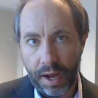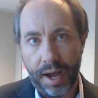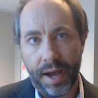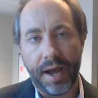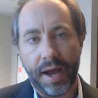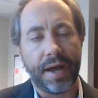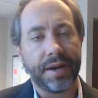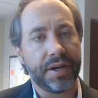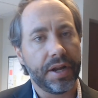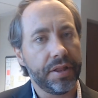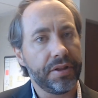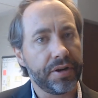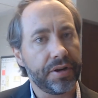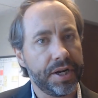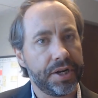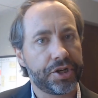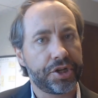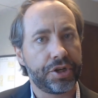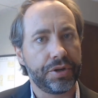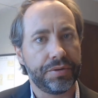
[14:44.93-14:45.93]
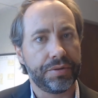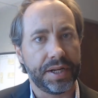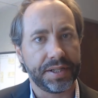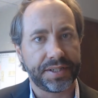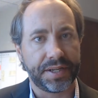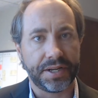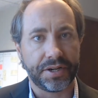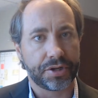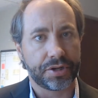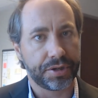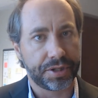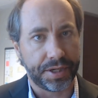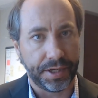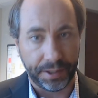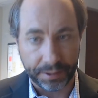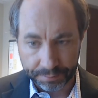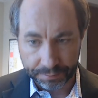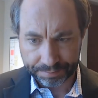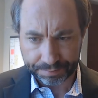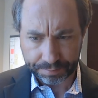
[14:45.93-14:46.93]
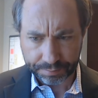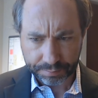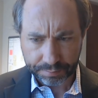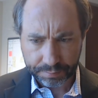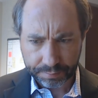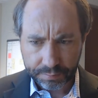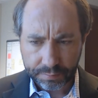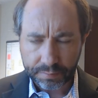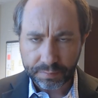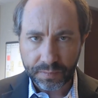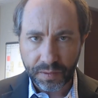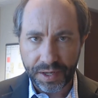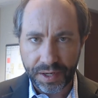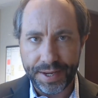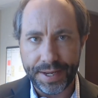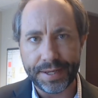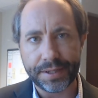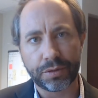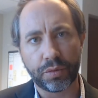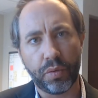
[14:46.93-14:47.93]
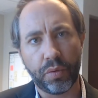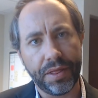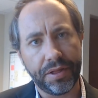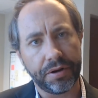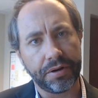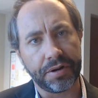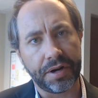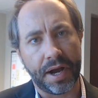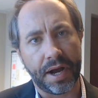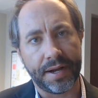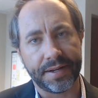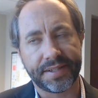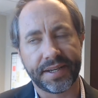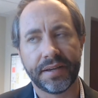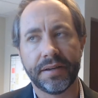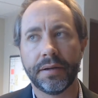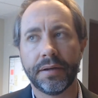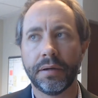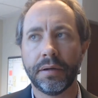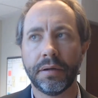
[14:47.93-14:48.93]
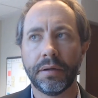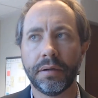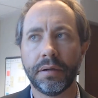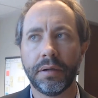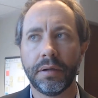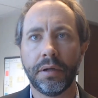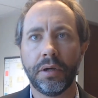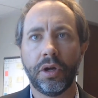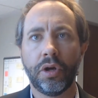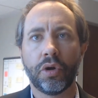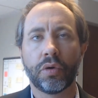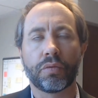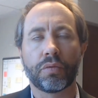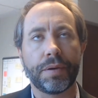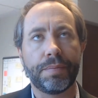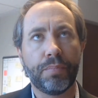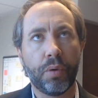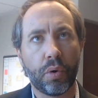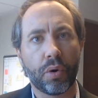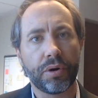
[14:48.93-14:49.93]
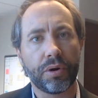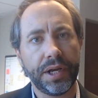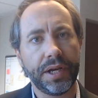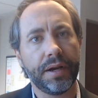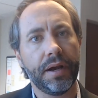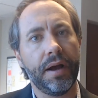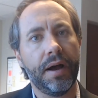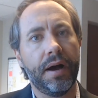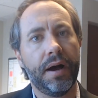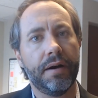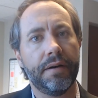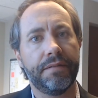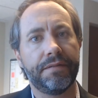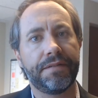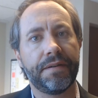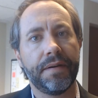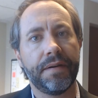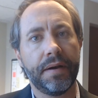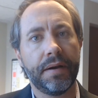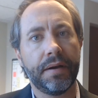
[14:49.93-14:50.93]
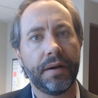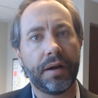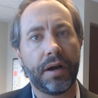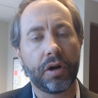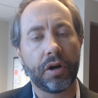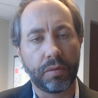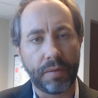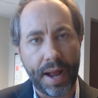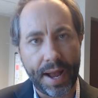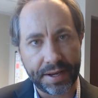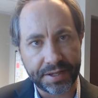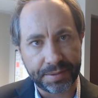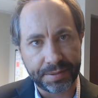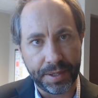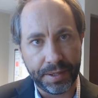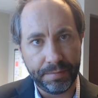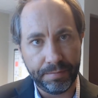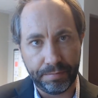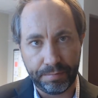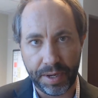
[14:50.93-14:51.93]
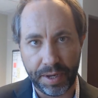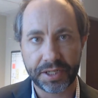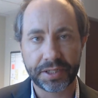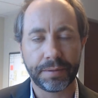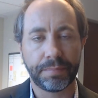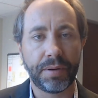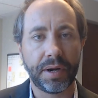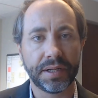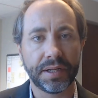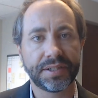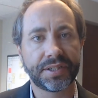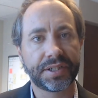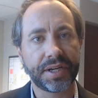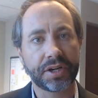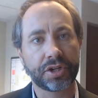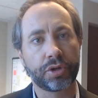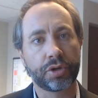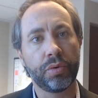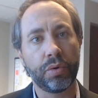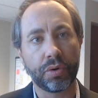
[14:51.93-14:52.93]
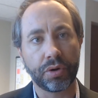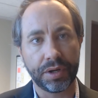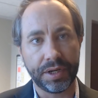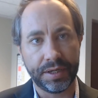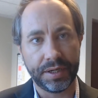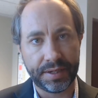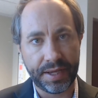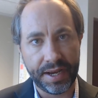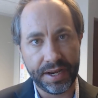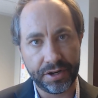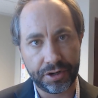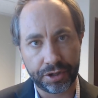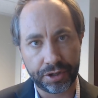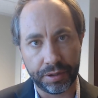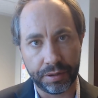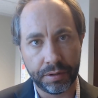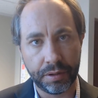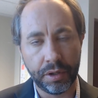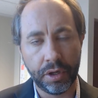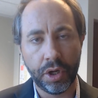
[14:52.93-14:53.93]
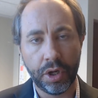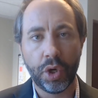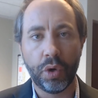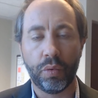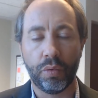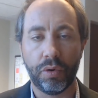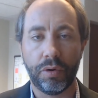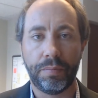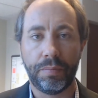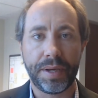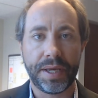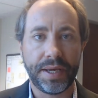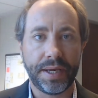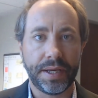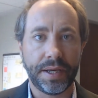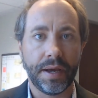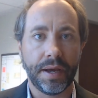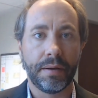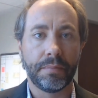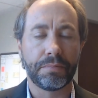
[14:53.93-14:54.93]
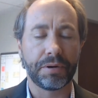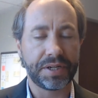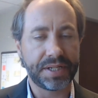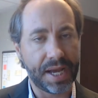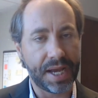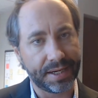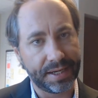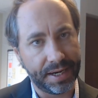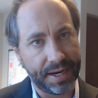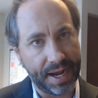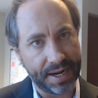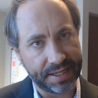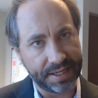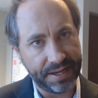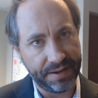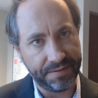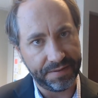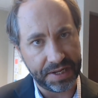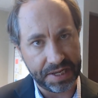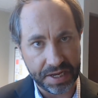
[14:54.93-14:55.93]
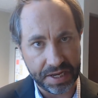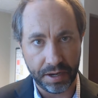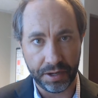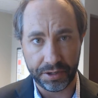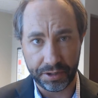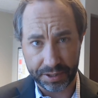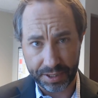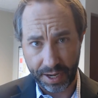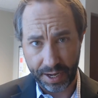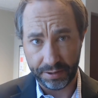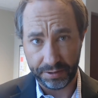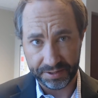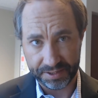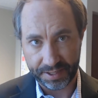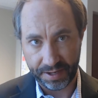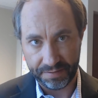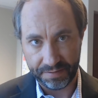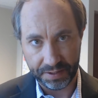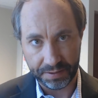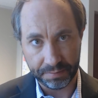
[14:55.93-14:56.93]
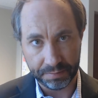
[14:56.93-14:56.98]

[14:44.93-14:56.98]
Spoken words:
Another issue that's interesting is whether or not reporting of harassment based upon sexual orientation will be protected activity under Title VII.